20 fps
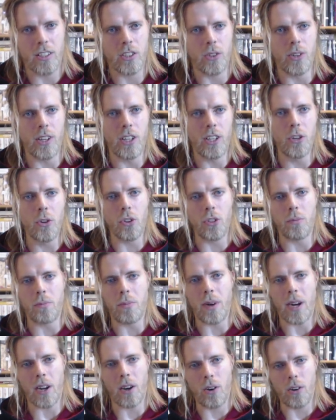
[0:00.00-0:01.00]
so the
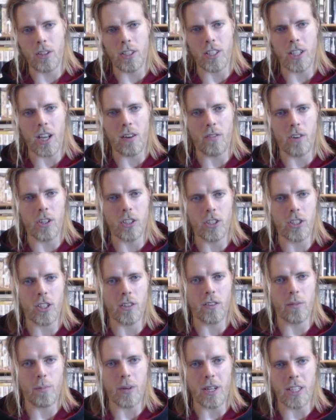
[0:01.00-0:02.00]
non-biological version
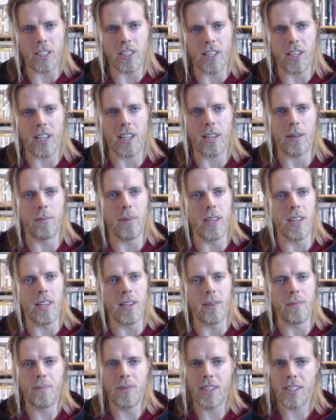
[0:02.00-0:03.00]
of depression, can
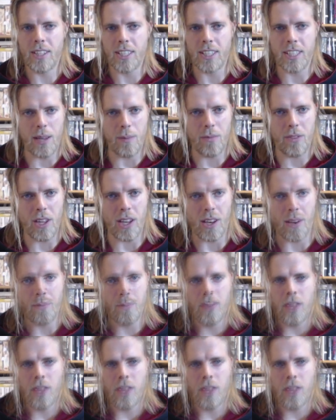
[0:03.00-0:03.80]
be the same thing.